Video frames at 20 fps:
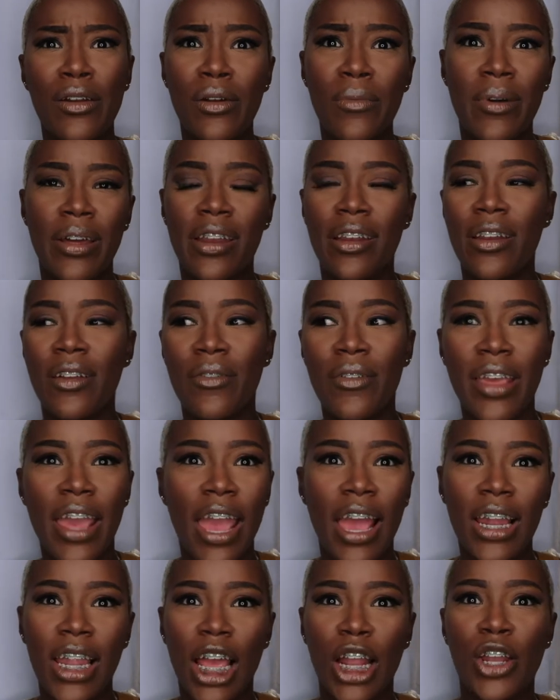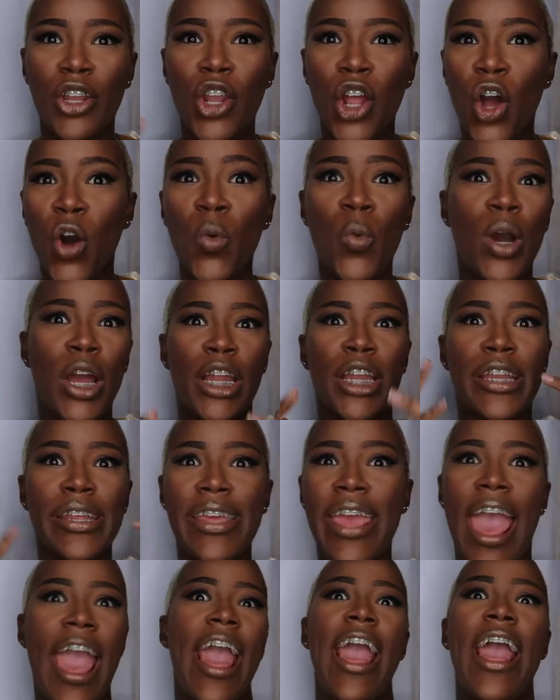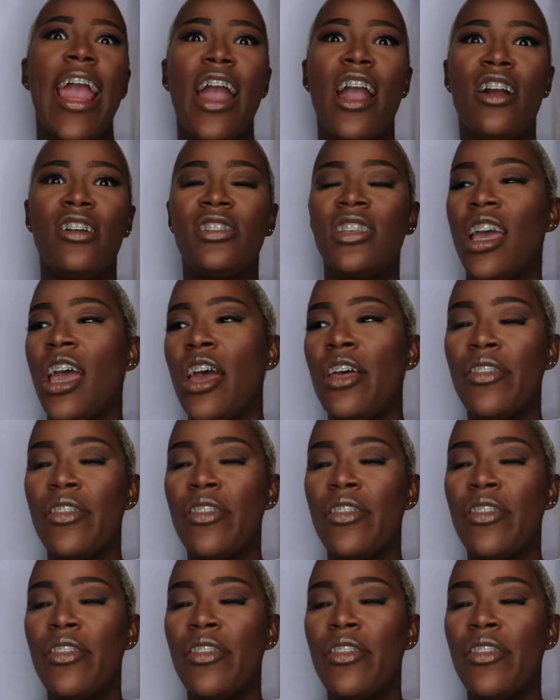Nobody don't care. Like, no one cares.